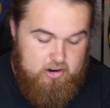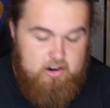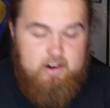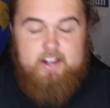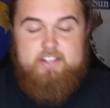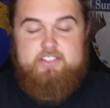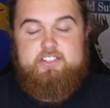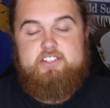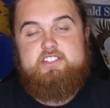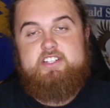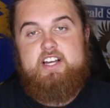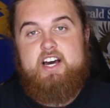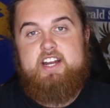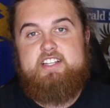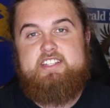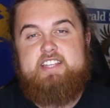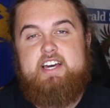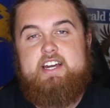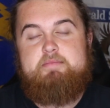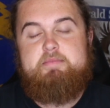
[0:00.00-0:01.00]
Alright, so
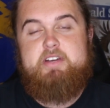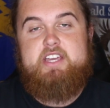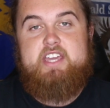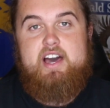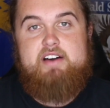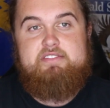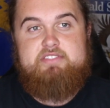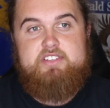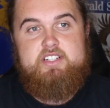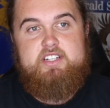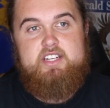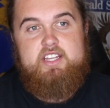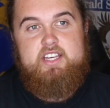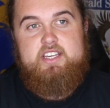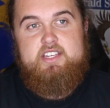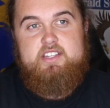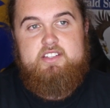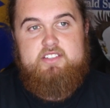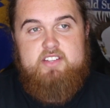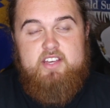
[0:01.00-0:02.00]
starting down at McGovern,
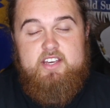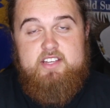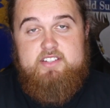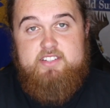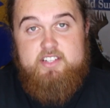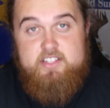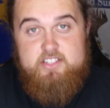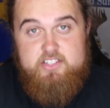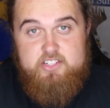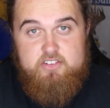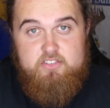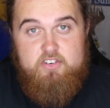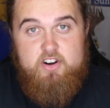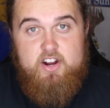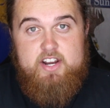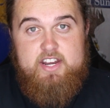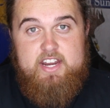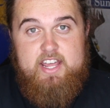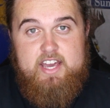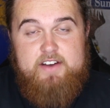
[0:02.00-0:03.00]
he's injured
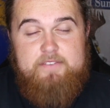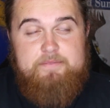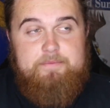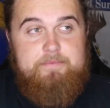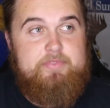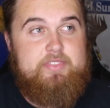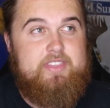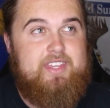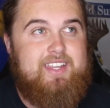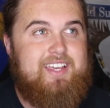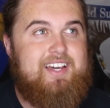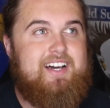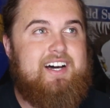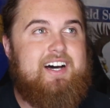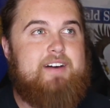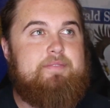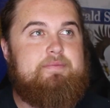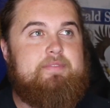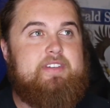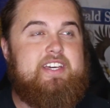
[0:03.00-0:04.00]
right now.
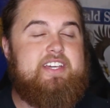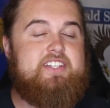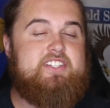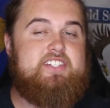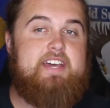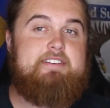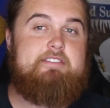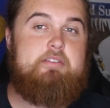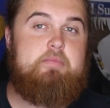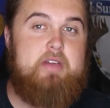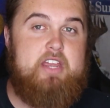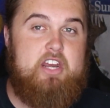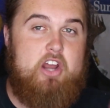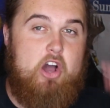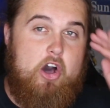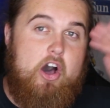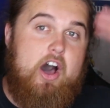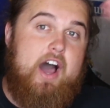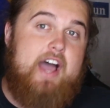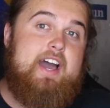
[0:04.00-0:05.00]
He's never been
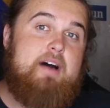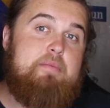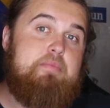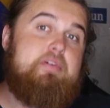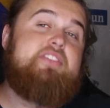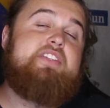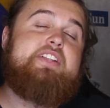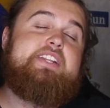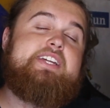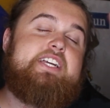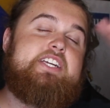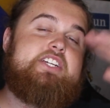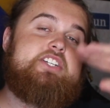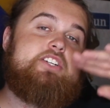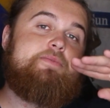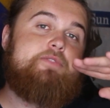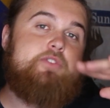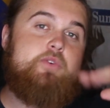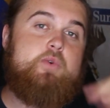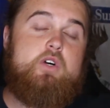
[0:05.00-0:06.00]
high up in the
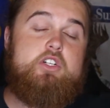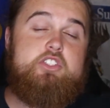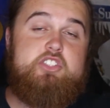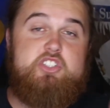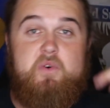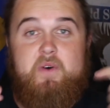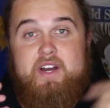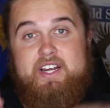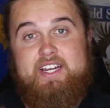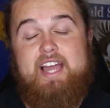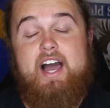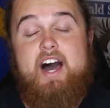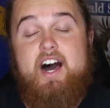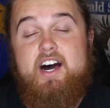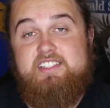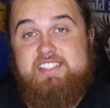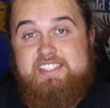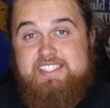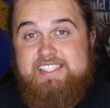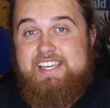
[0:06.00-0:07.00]
leadership squad, so I
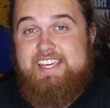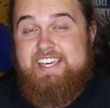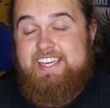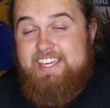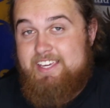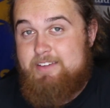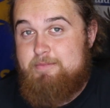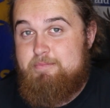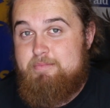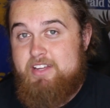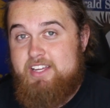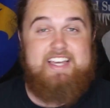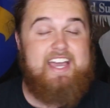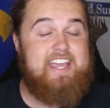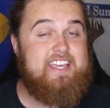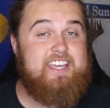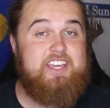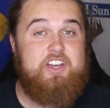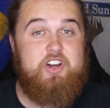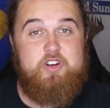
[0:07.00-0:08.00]
can't see him
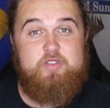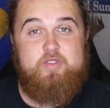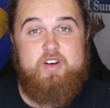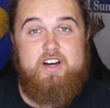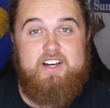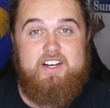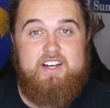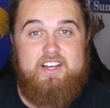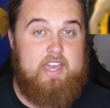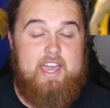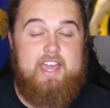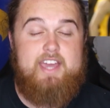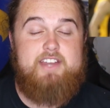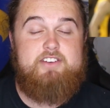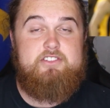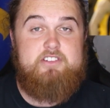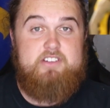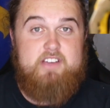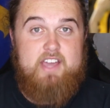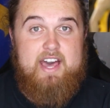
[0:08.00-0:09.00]
taking over.
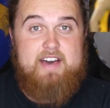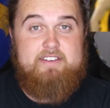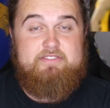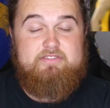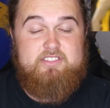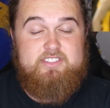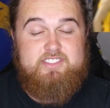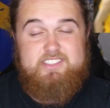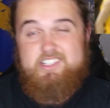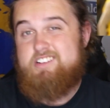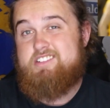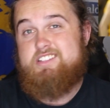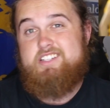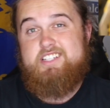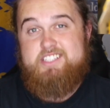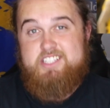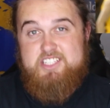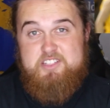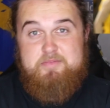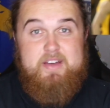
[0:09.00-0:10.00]
Andrew Gaff was
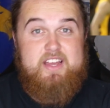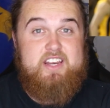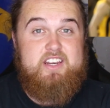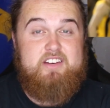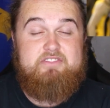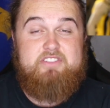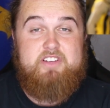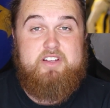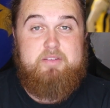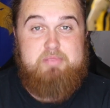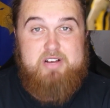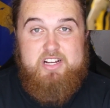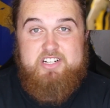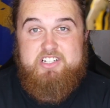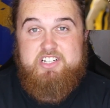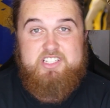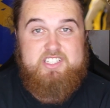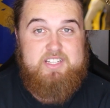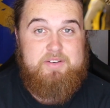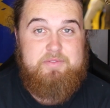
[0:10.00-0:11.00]
literally suspended for
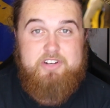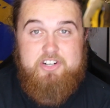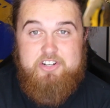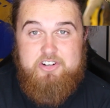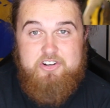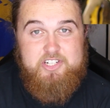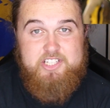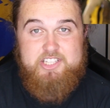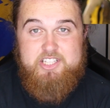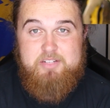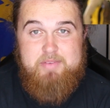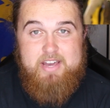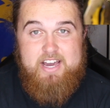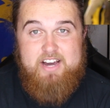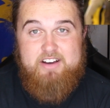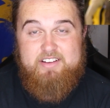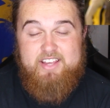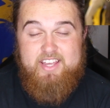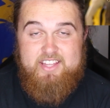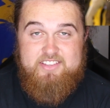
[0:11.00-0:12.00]
punching someone and knocking them
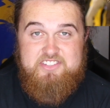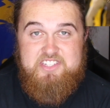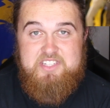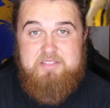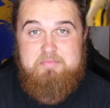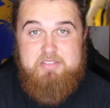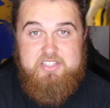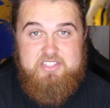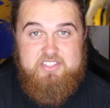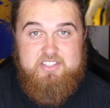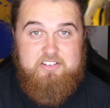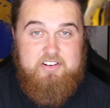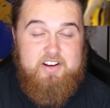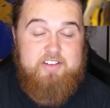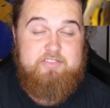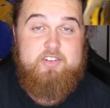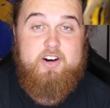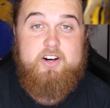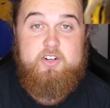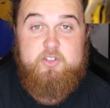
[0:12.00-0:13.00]
out, hence he missed the
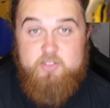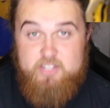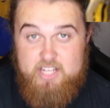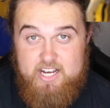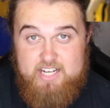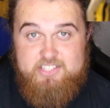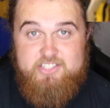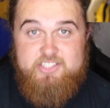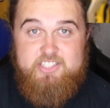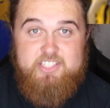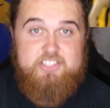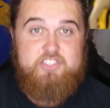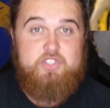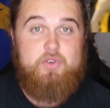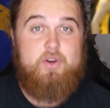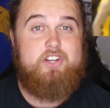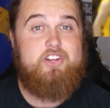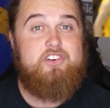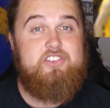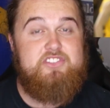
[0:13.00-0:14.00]
grand final last year,
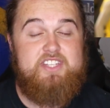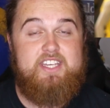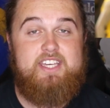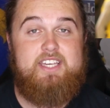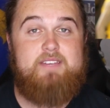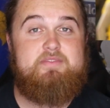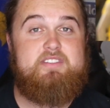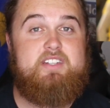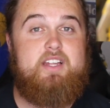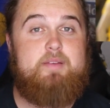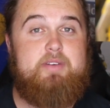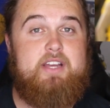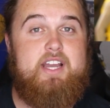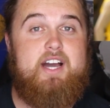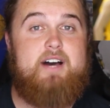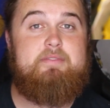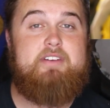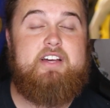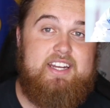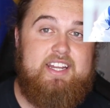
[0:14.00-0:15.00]
so I don't see him stepping
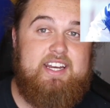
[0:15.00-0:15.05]
up.